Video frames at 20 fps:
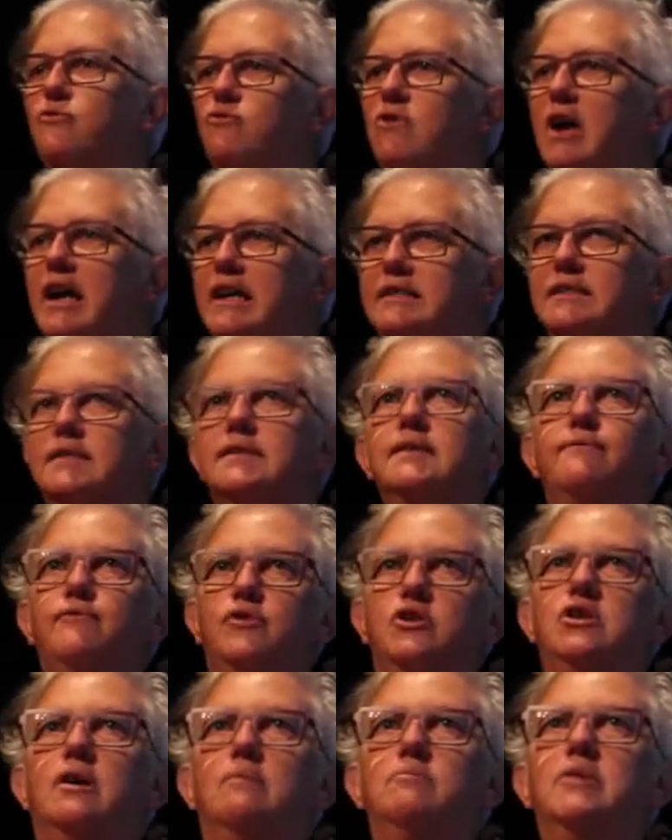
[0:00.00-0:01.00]
racer
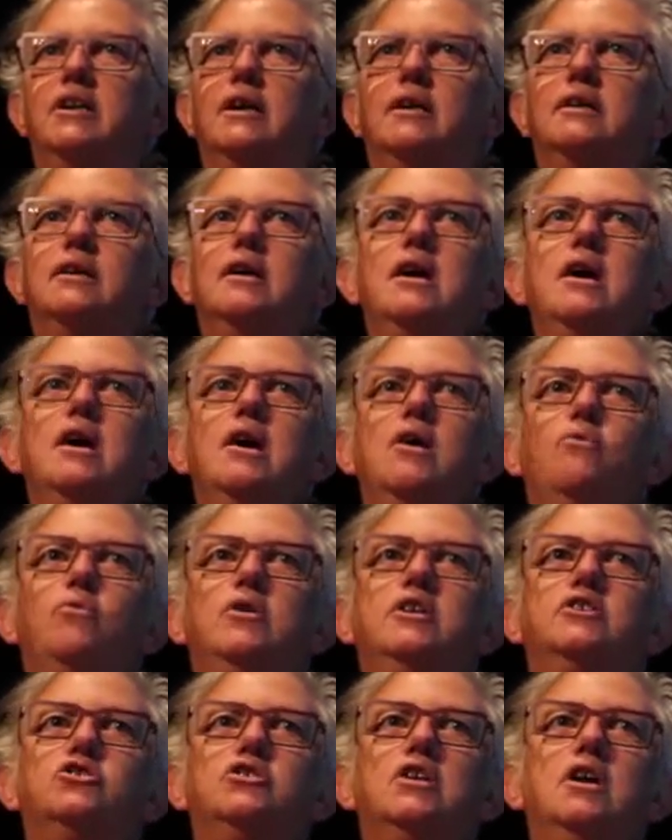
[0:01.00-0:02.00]
phenomenon,
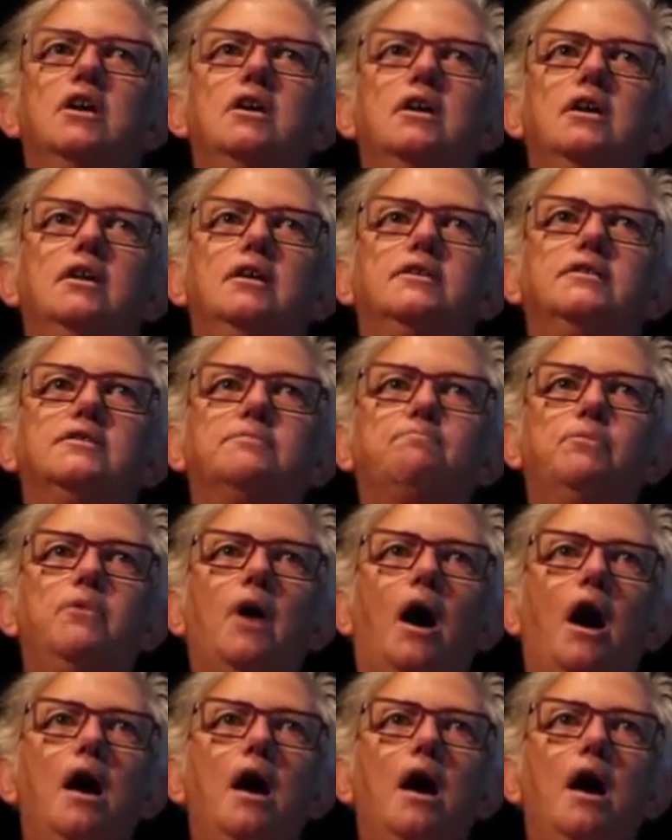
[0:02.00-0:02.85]
which is